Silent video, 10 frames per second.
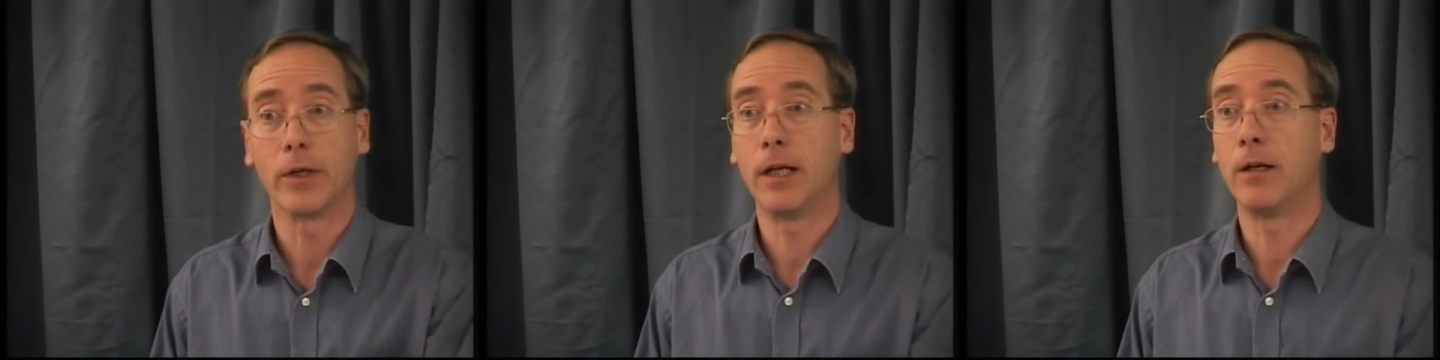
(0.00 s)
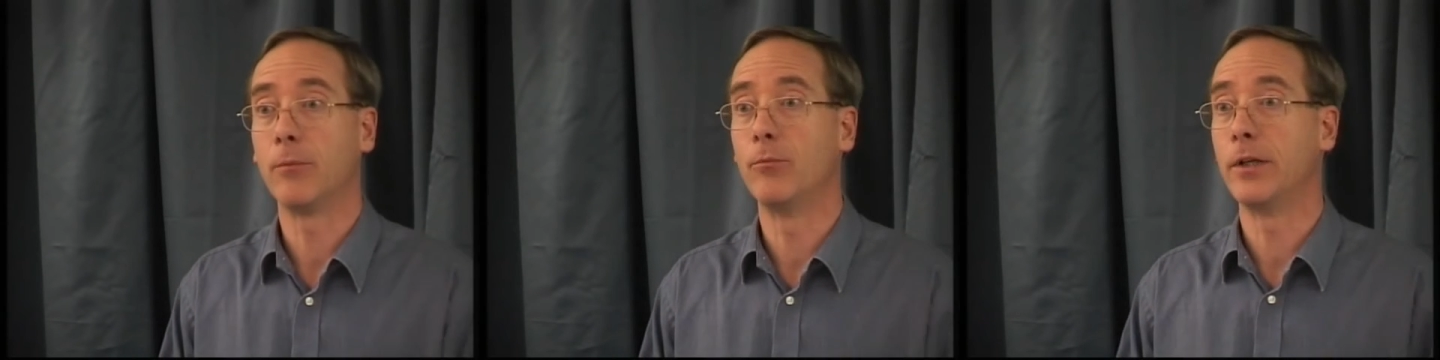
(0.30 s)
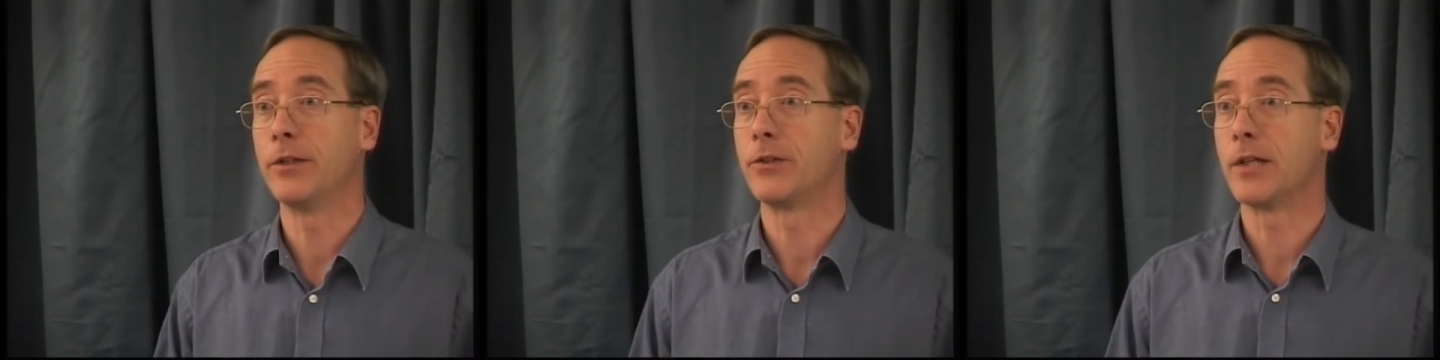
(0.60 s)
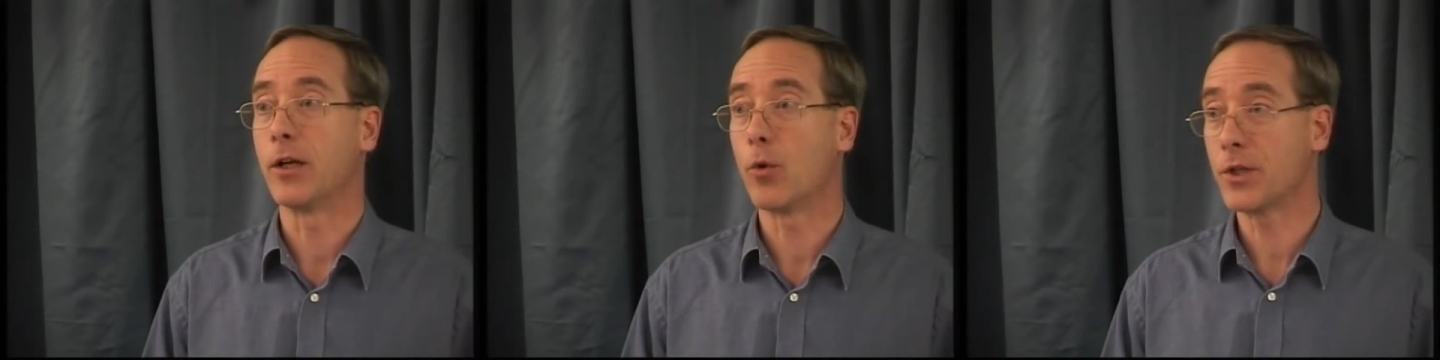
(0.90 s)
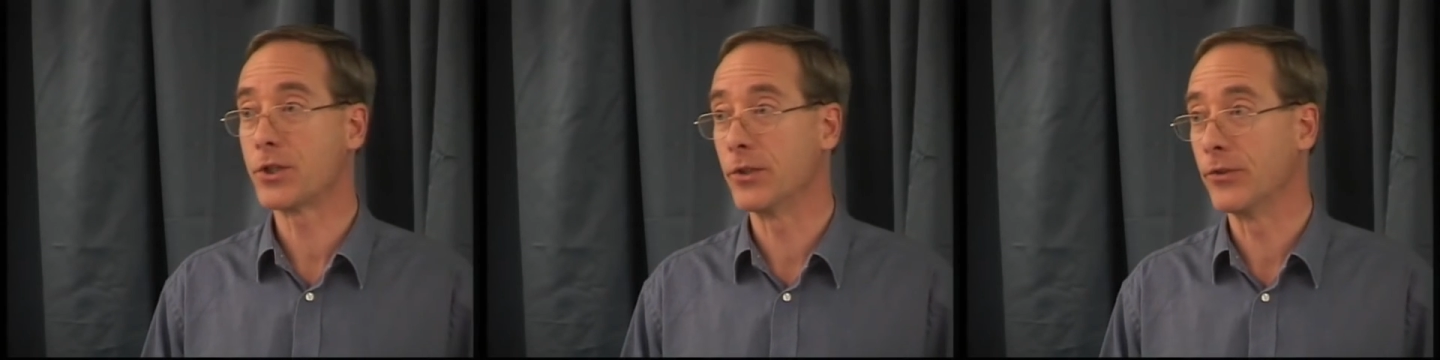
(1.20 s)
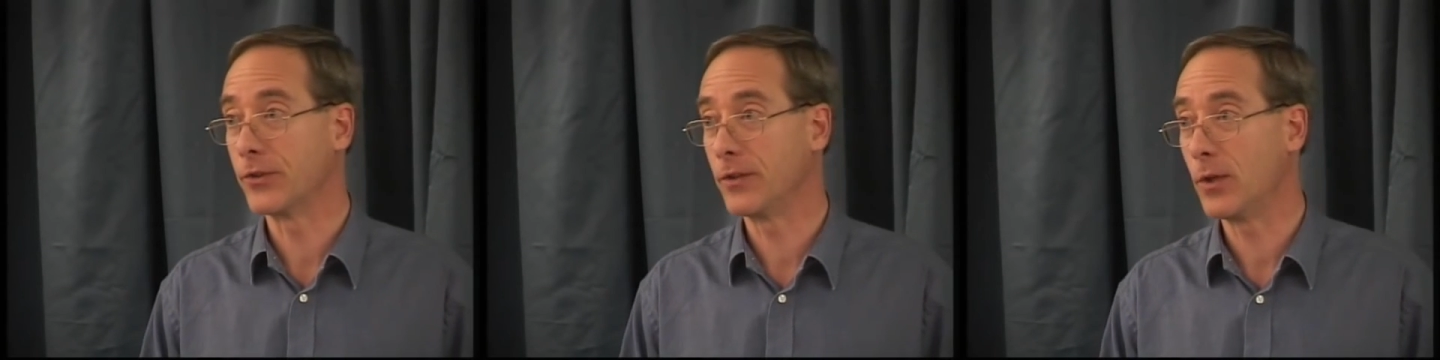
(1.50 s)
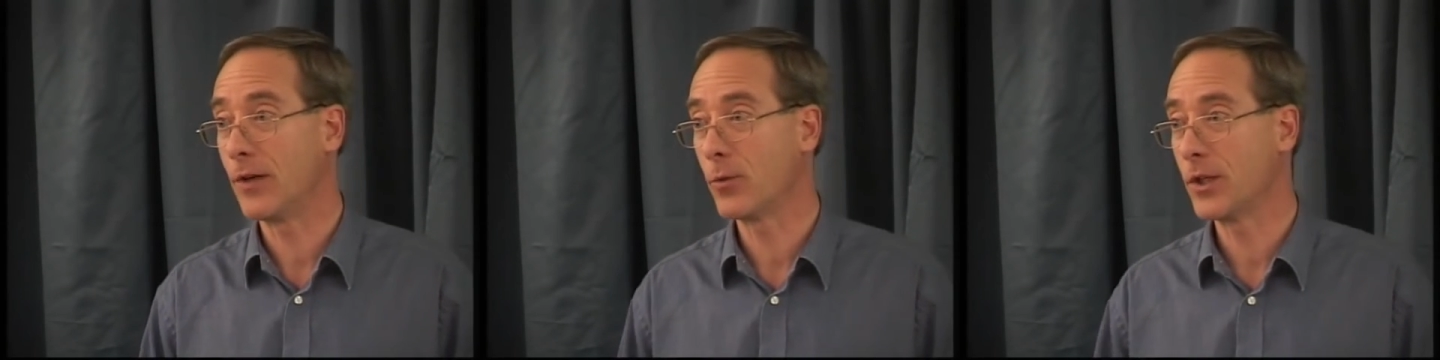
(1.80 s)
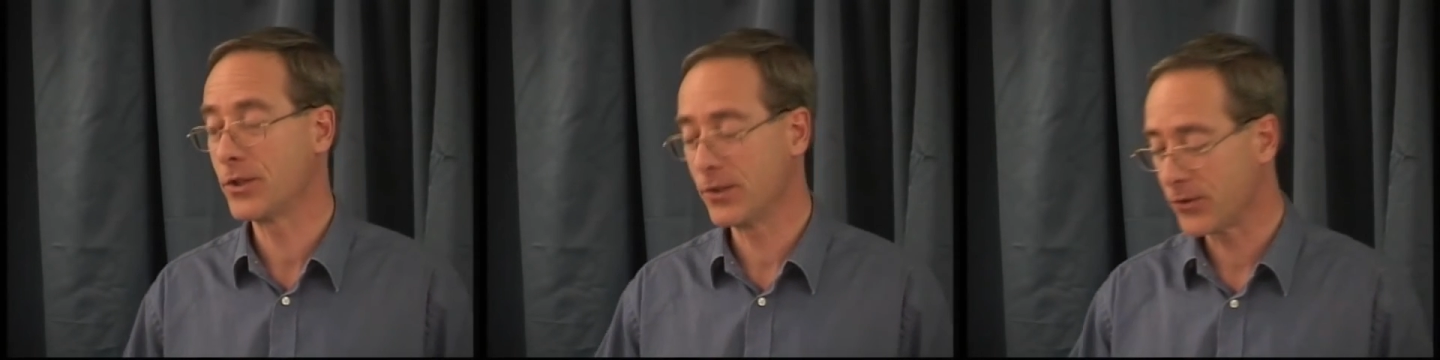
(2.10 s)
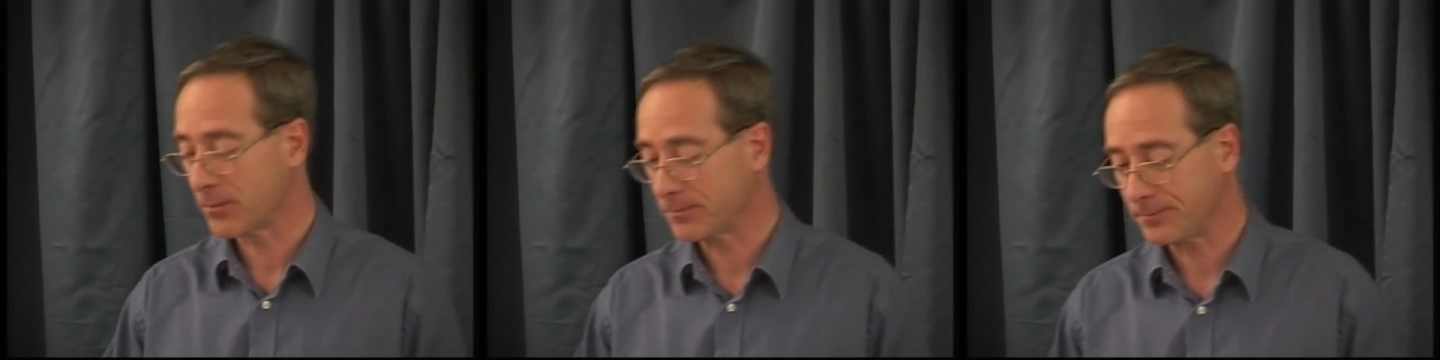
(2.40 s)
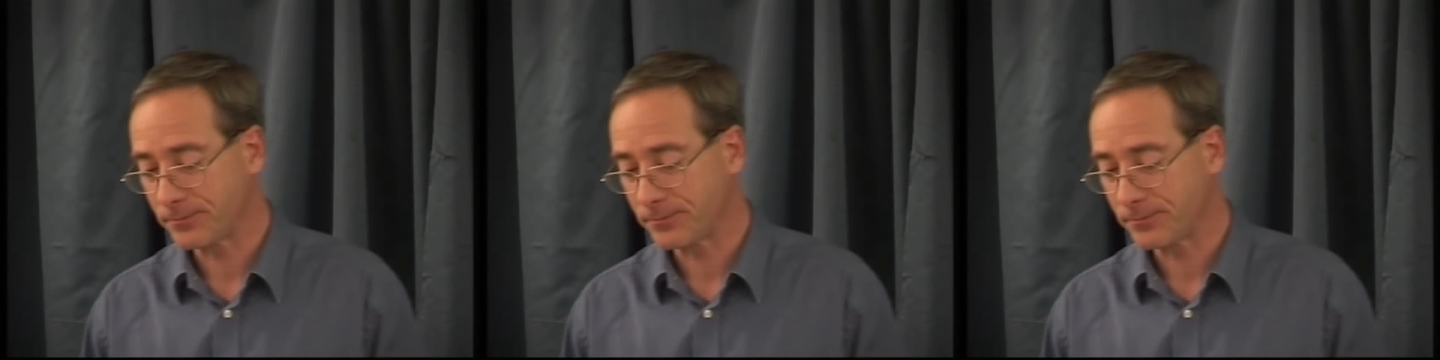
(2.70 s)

Now I'm ready to take questions. If you have questions,